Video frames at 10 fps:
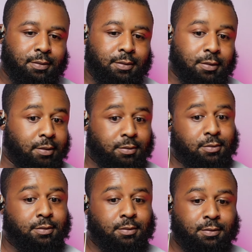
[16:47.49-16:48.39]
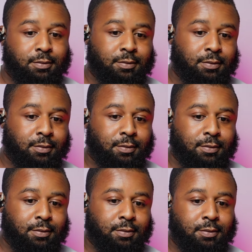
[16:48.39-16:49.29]
Hey, bro, relax,
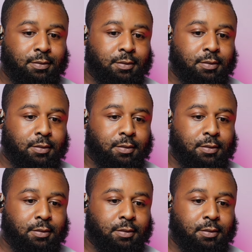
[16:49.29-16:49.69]
man.